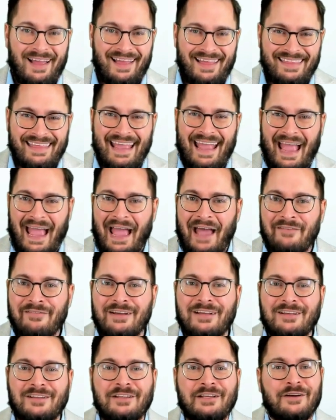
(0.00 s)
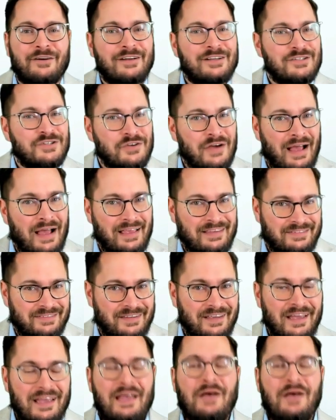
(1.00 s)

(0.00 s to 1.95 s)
They have a clear address.